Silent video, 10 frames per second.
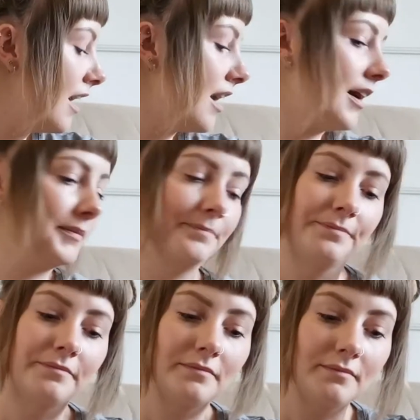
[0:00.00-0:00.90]

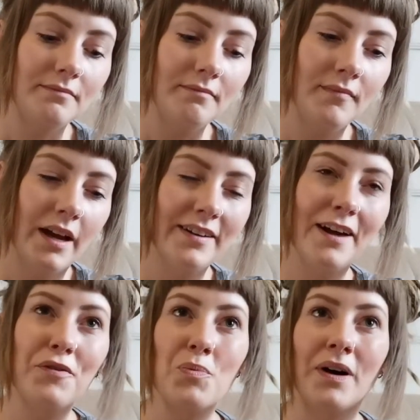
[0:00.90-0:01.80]

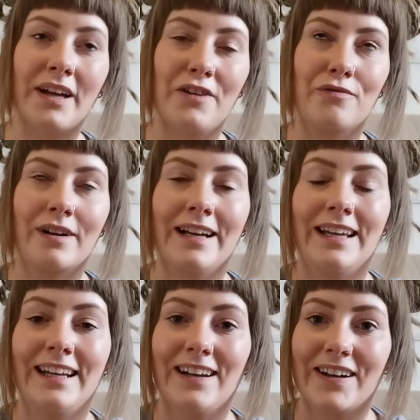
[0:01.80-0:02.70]
Another one I
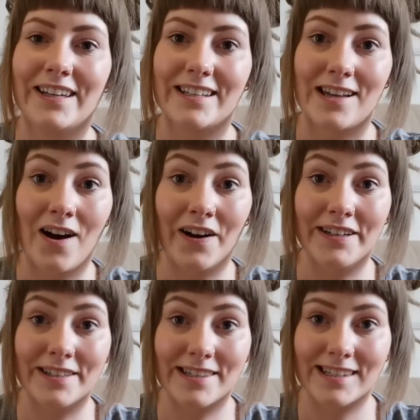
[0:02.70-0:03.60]
really like is
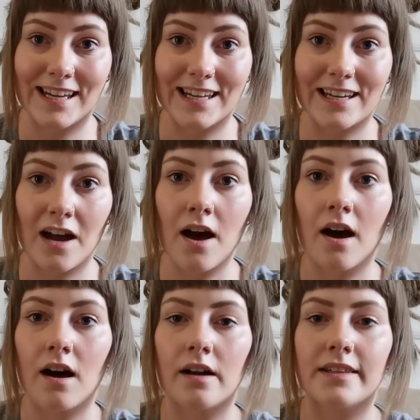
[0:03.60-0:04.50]
hide and seek.
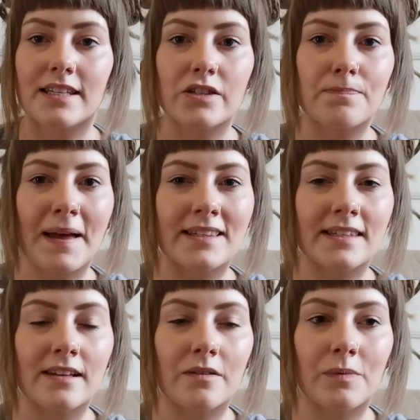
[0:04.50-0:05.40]
This is
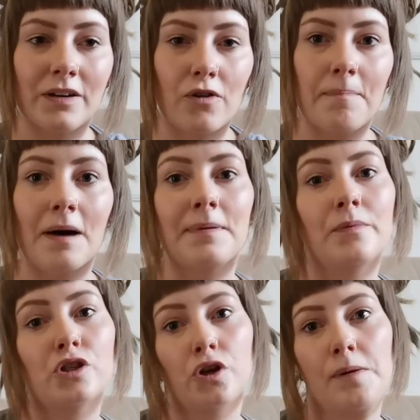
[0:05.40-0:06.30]
better when you've got a puppy
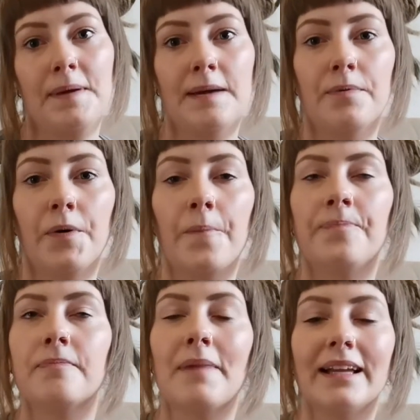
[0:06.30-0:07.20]
with 2 people,
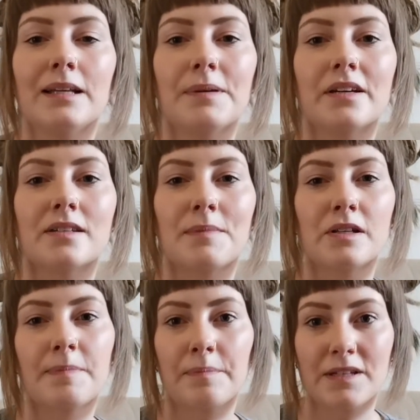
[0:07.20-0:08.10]
mainly because
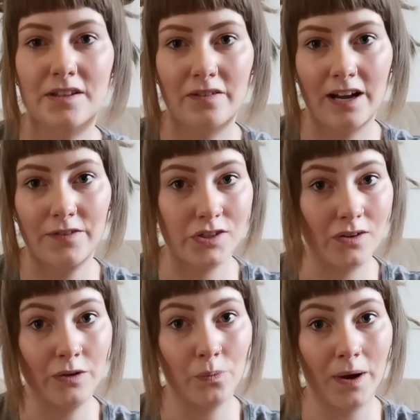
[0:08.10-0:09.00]
most puppies don't have a
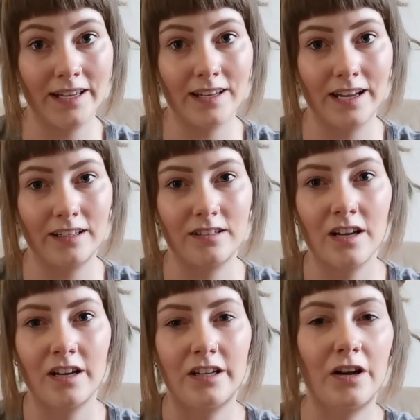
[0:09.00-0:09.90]
solid weight and
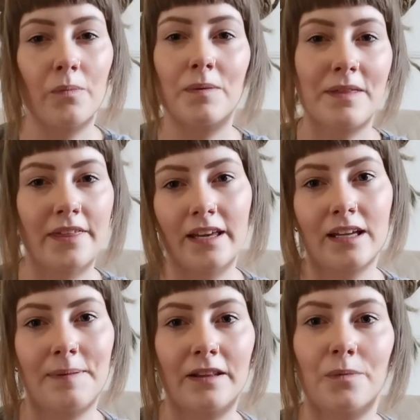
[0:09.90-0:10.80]
you don't want to be
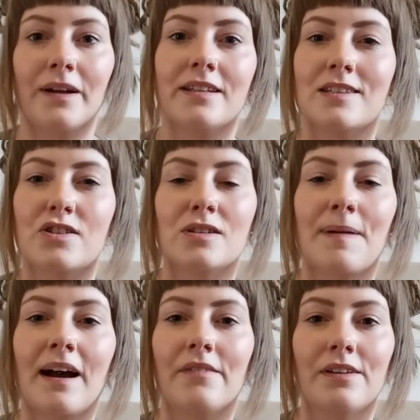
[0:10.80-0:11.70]
thinking about the weight. This is just
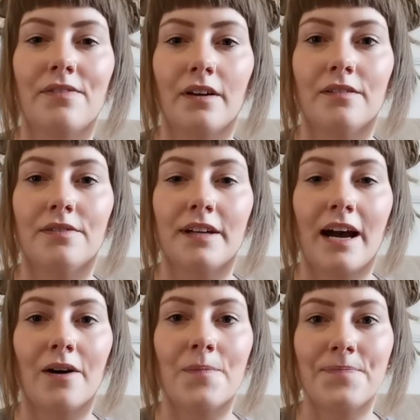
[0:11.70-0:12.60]
about having fun for
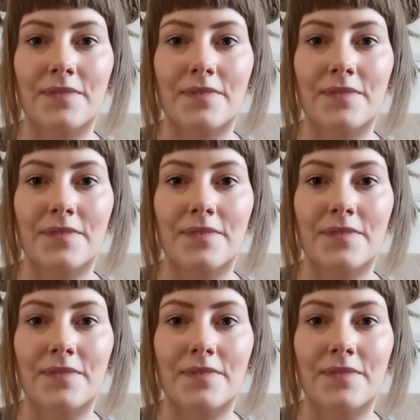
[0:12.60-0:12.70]
now.